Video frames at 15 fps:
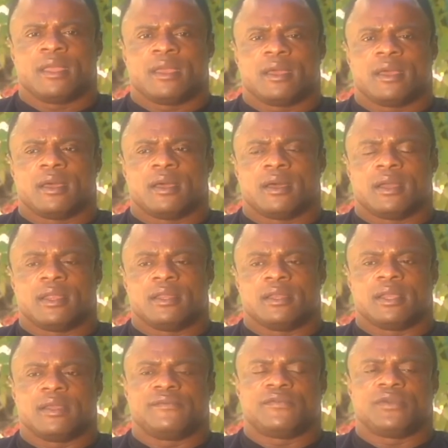In
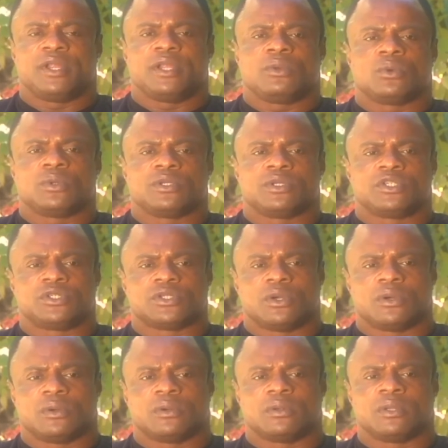every
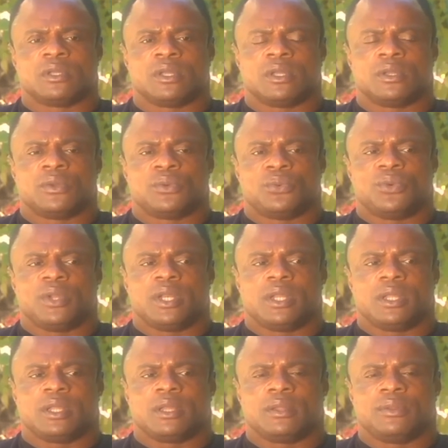show,
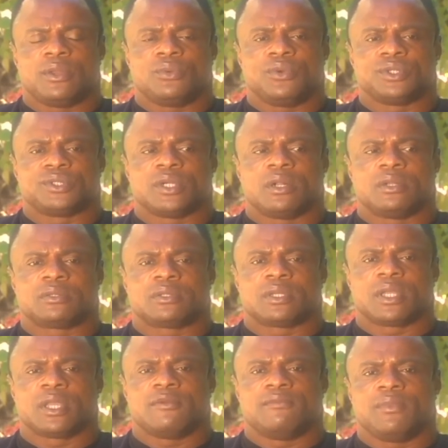really, the results
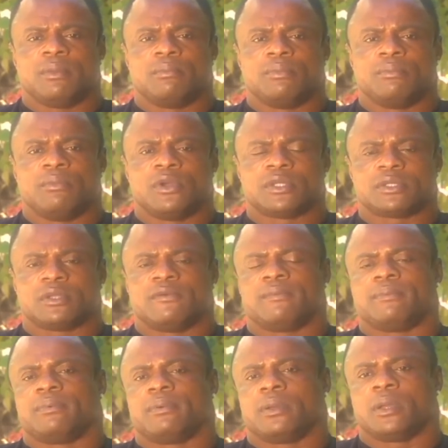give me most of
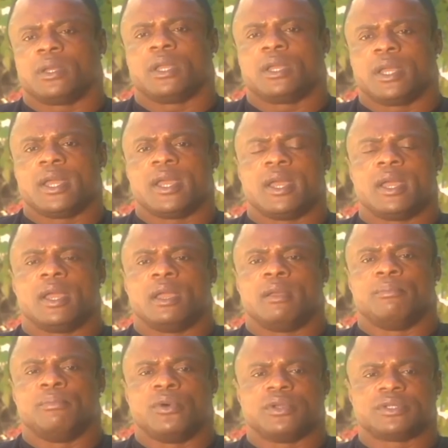a
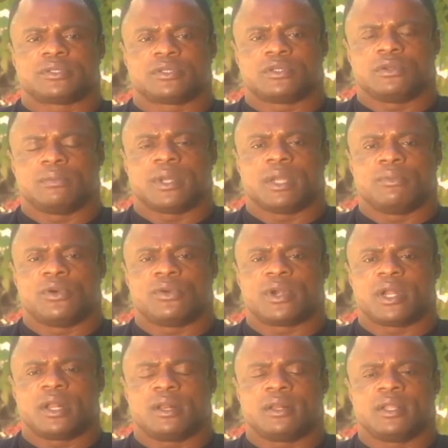boost to my
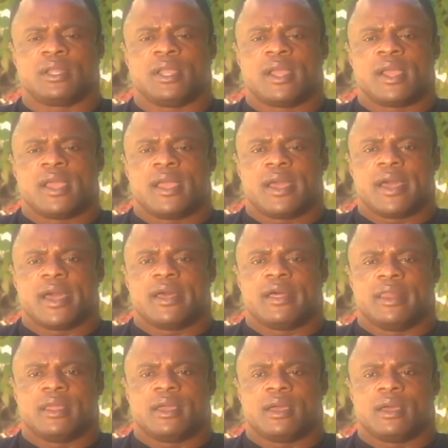morale.
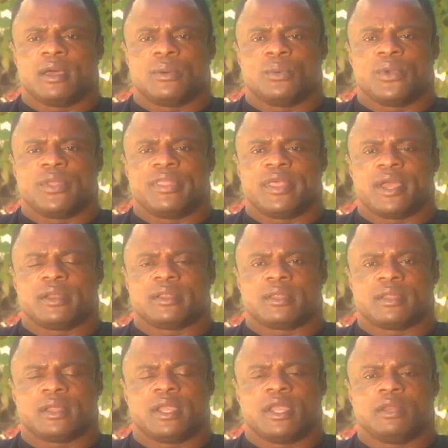And with that,
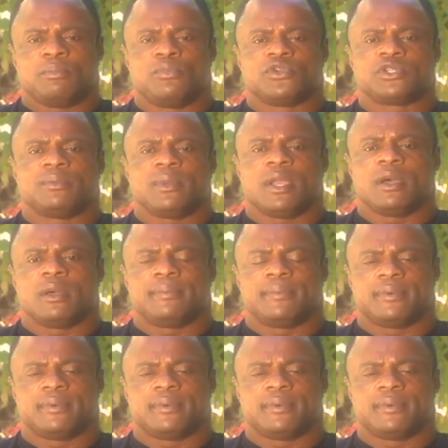it pushed me up